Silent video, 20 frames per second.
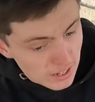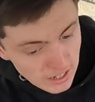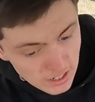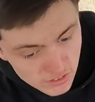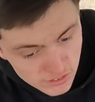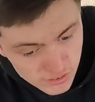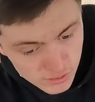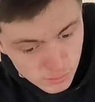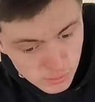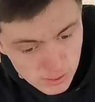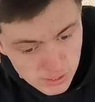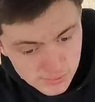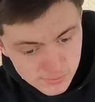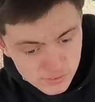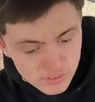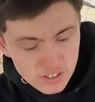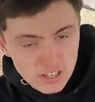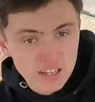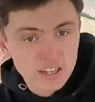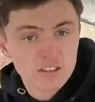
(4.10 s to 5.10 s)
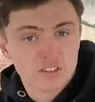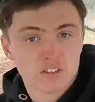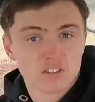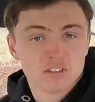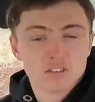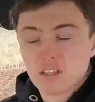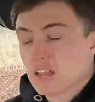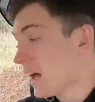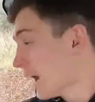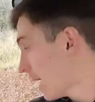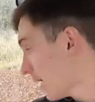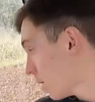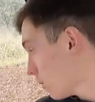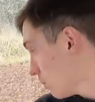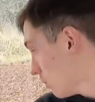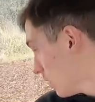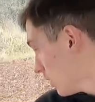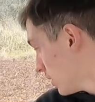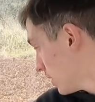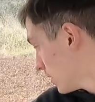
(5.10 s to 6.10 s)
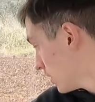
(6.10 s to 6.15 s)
As you will have seen just now,